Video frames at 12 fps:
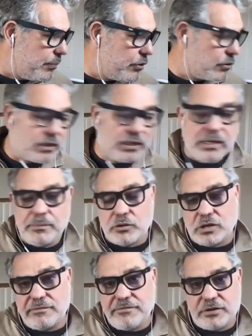they're
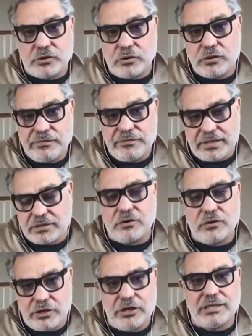usually imposed on
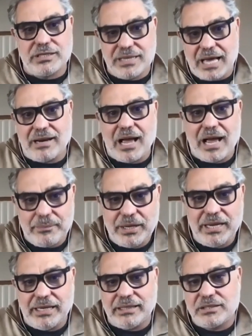physical goods,
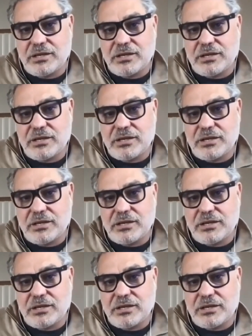not